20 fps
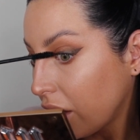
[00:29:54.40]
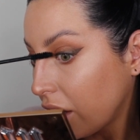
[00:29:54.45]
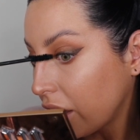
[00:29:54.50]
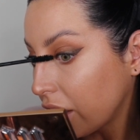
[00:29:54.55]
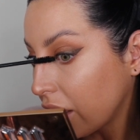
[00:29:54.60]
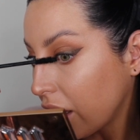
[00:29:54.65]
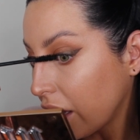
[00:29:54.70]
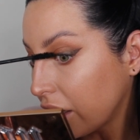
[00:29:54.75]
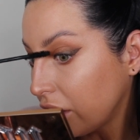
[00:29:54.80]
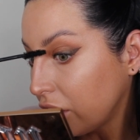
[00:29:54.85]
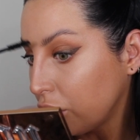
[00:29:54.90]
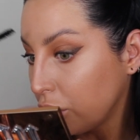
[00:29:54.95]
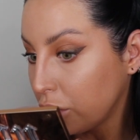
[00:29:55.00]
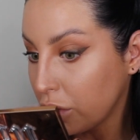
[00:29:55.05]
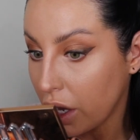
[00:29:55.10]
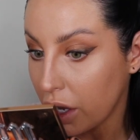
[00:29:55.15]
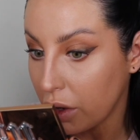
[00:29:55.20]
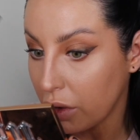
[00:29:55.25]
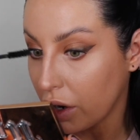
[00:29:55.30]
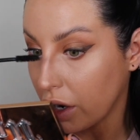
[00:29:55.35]
I
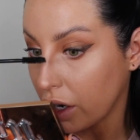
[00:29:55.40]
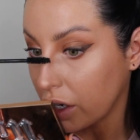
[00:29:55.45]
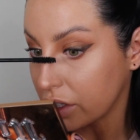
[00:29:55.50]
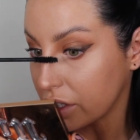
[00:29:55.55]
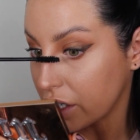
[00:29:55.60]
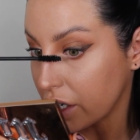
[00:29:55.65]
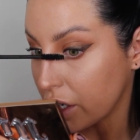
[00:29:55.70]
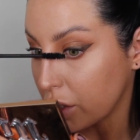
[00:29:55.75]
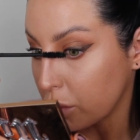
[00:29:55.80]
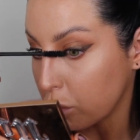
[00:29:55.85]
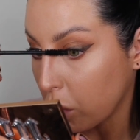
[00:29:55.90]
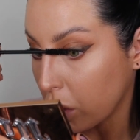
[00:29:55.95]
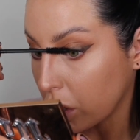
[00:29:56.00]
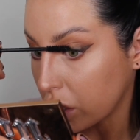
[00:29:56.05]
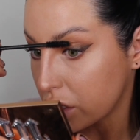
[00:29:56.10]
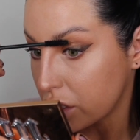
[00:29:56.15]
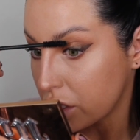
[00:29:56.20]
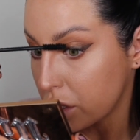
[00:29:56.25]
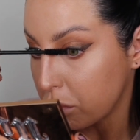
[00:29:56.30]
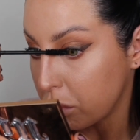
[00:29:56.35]
knew how hard I had
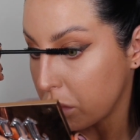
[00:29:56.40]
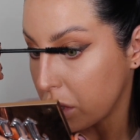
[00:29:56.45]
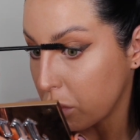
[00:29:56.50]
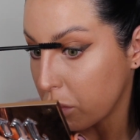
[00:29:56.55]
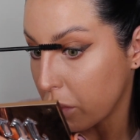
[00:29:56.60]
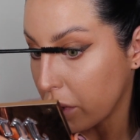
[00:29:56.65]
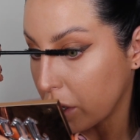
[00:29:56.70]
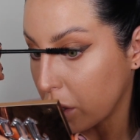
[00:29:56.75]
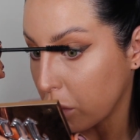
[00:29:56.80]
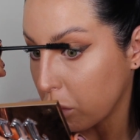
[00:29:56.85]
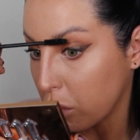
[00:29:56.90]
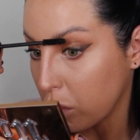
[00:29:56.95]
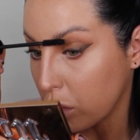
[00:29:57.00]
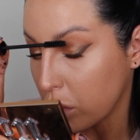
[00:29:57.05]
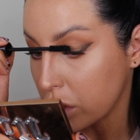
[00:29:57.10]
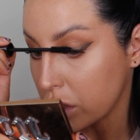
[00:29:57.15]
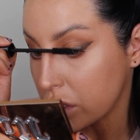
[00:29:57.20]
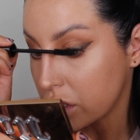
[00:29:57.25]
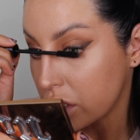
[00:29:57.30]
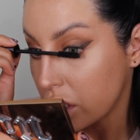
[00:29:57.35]
worked to be where I
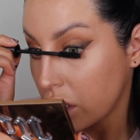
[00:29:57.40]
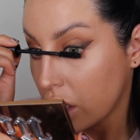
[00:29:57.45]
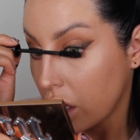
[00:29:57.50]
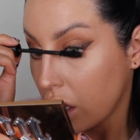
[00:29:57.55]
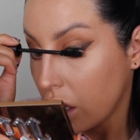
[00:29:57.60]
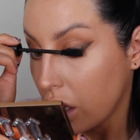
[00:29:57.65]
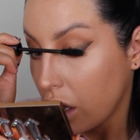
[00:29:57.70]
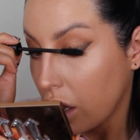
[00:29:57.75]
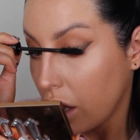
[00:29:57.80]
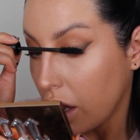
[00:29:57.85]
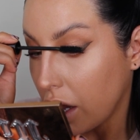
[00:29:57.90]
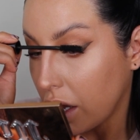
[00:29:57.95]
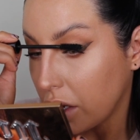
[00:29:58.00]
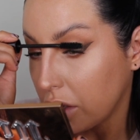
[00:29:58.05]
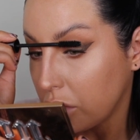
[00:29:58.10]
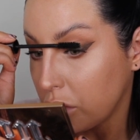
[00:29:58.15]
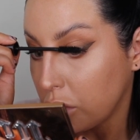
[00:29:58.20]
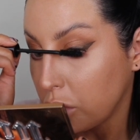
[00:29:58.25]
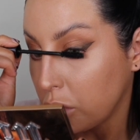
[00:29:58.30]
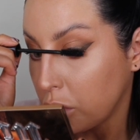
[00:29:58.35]
was. I
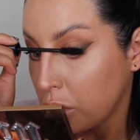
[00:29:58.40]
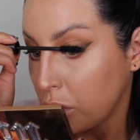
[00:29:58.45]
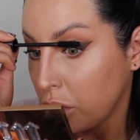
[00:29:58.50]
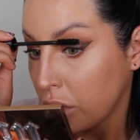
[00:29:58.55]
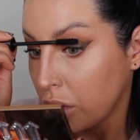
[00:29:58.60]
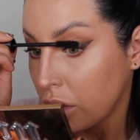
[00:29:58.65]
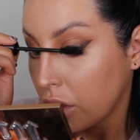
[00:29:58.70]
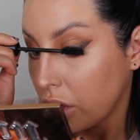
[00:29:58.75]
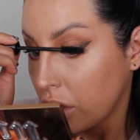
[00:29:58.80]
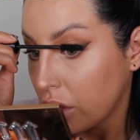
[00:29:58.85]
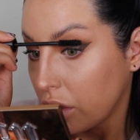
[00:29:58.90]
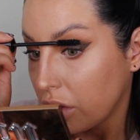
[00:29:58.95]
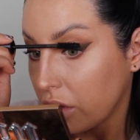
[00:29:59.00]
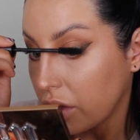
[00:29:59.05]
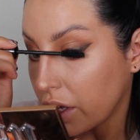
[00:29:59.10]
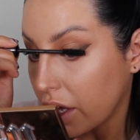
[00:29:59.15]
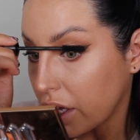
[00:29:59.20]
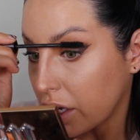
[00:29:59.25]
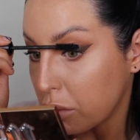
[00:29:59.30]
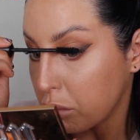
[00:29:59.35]
knew
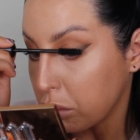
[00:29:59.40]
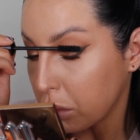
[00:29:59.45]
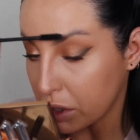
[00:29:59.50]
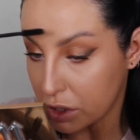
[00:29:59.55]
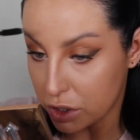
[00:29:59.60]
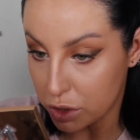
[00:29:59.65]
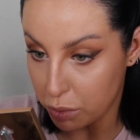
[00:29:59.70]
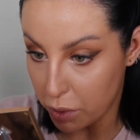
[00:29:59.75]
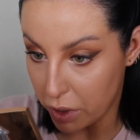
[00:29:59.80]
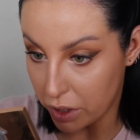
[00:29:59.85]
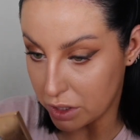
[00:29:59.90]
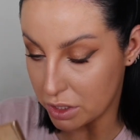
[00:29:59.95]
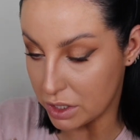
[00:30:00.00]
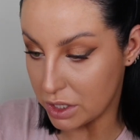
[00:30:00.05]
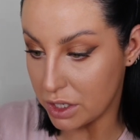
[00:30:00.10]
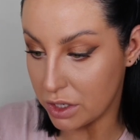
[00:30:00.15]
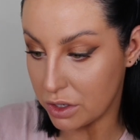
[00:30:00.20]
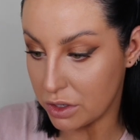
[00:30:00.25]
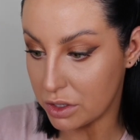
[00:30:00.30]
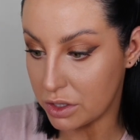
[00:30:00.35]
the kind of blood, sweat and
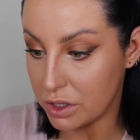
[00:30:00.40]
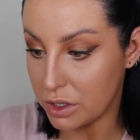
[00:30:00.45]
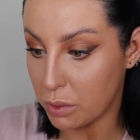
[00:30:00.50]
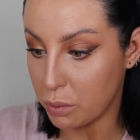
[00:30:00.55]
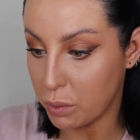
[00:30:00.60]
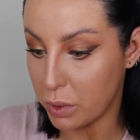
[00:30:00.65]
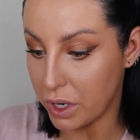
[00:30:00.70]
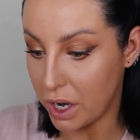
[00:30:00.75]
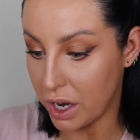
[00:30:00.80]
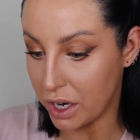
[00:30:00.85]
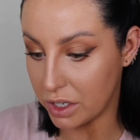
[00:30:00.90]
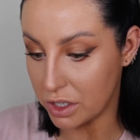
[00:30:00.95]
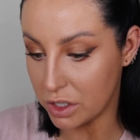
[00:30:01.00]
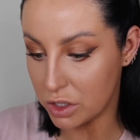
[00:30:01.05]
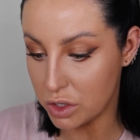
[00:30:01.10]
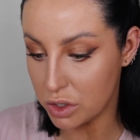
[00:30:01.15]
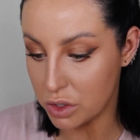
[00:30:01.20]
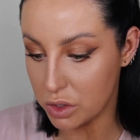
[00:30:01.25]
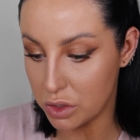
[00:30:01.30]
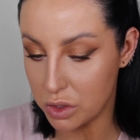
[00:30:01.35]
tears that went
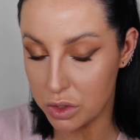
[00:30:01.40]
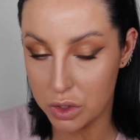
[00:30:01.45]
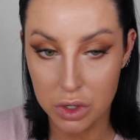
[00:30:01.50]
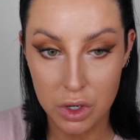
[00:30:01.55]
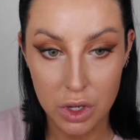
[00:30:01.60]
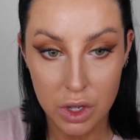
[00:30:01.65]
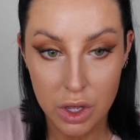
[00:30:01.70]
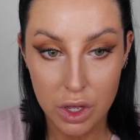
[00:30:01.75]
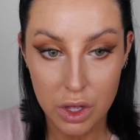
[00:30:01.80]
into